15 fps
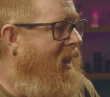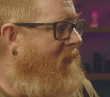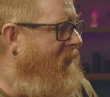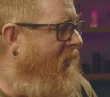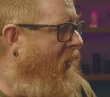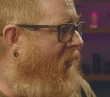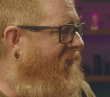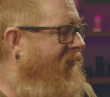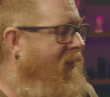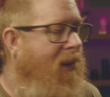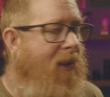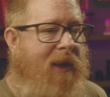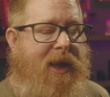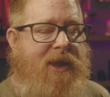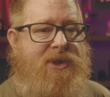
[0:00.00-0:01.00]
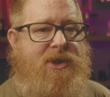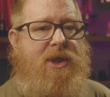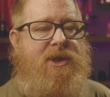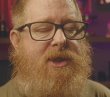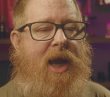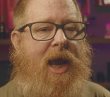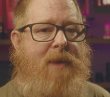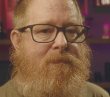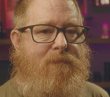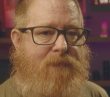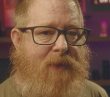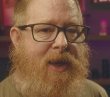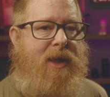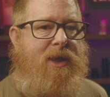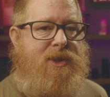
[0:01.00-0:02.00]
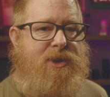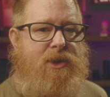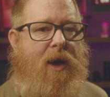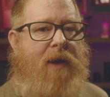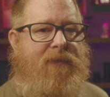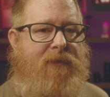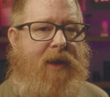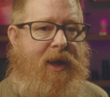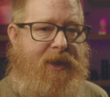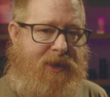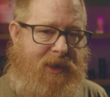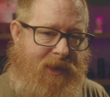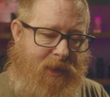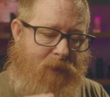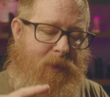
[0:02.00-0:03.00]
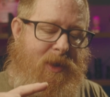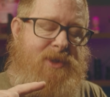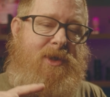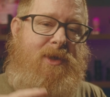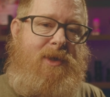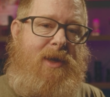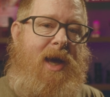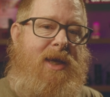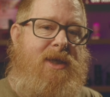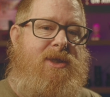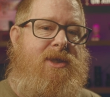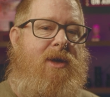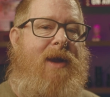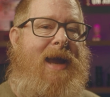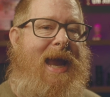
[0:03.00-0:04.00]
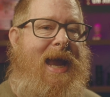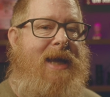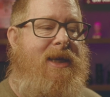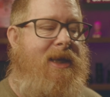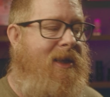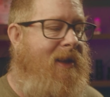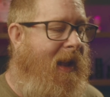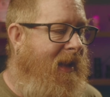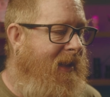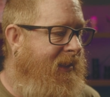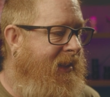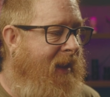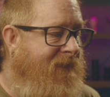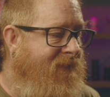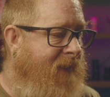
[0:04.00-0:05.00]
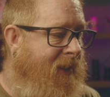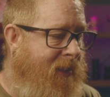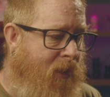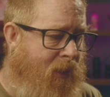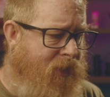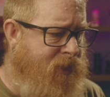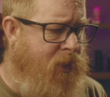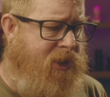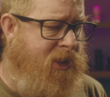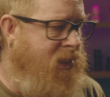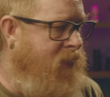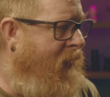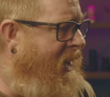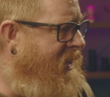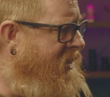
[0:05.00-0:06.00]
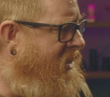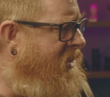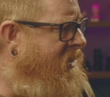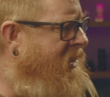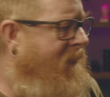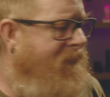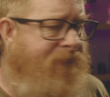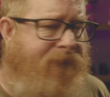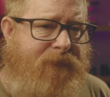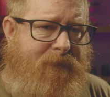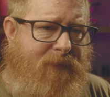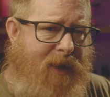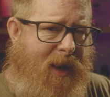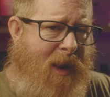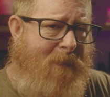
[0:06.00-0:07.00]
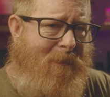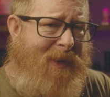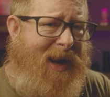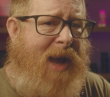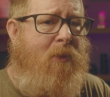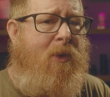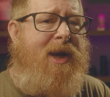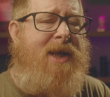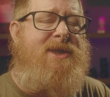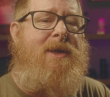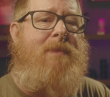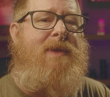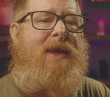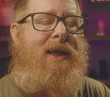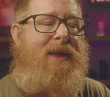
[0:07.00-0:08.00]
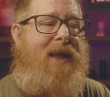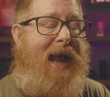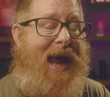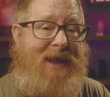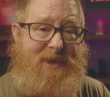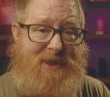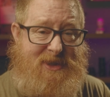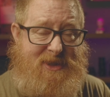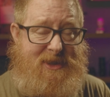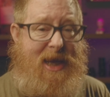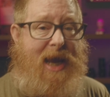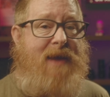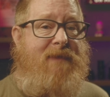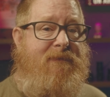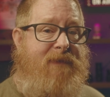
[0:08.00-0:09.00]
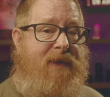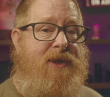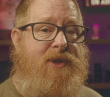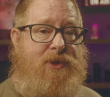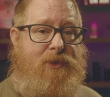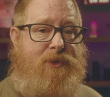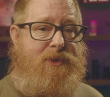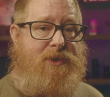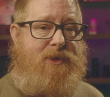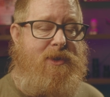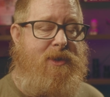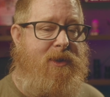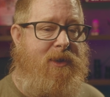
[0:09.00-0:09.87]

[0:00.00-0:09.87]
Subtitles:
But overall, it's just a big soft light. The little ones are nice, they're handy, they fit in all sorts of spaces. But I wanted something that had the same features